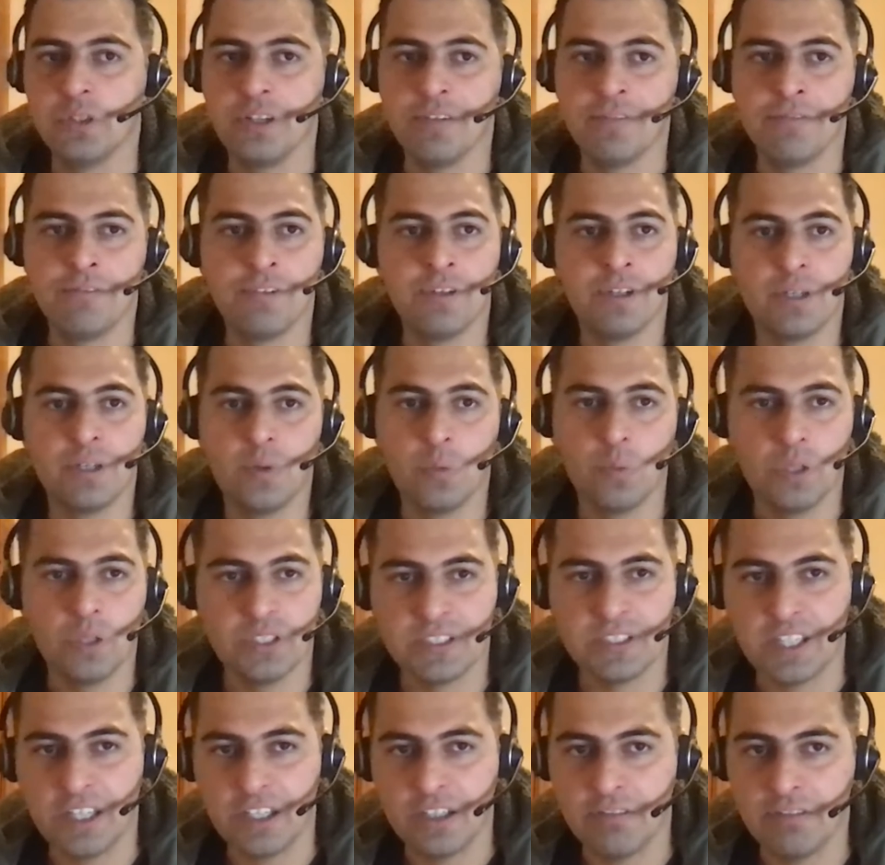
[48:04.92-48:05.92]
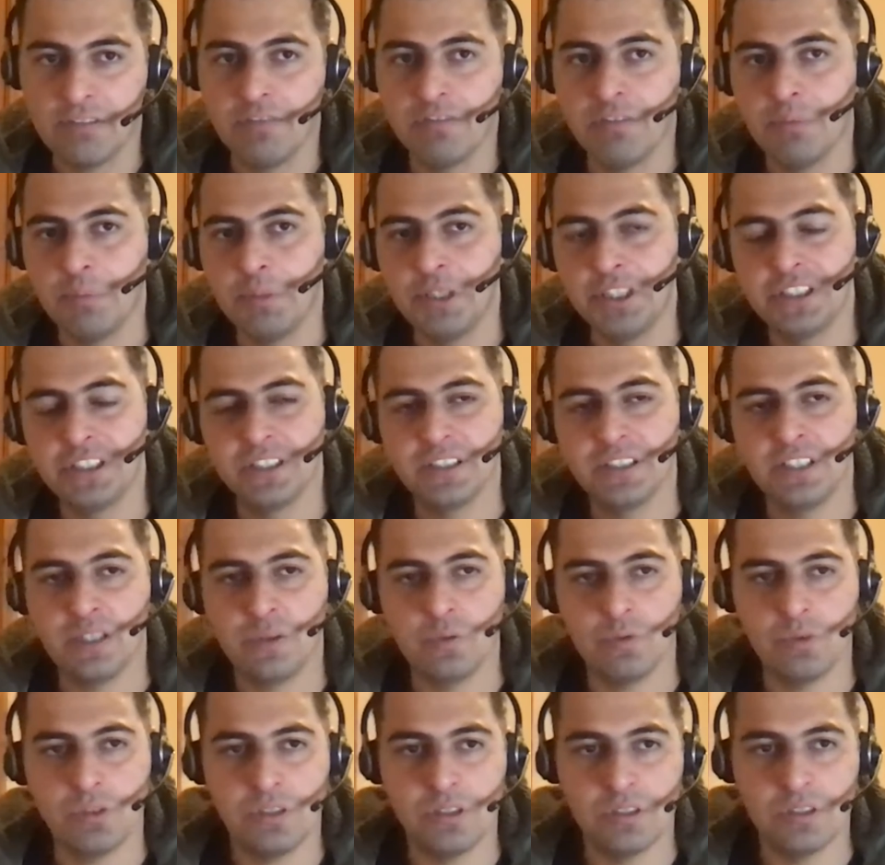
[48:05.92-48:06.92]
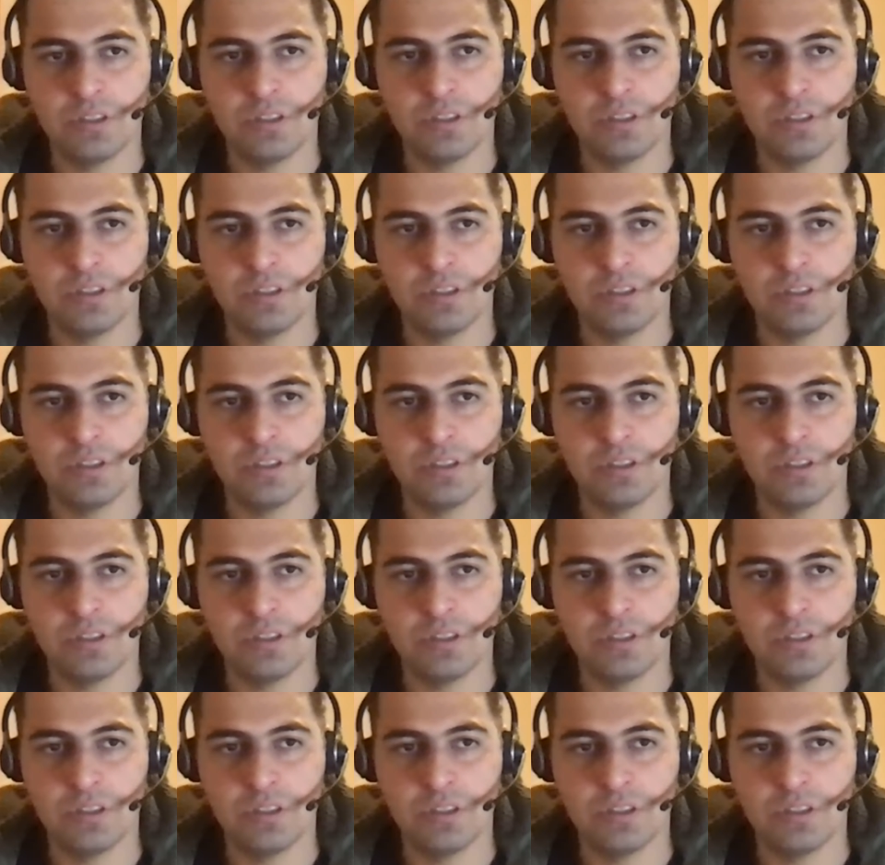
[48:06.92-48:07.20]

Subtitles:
infer what kind of information that was,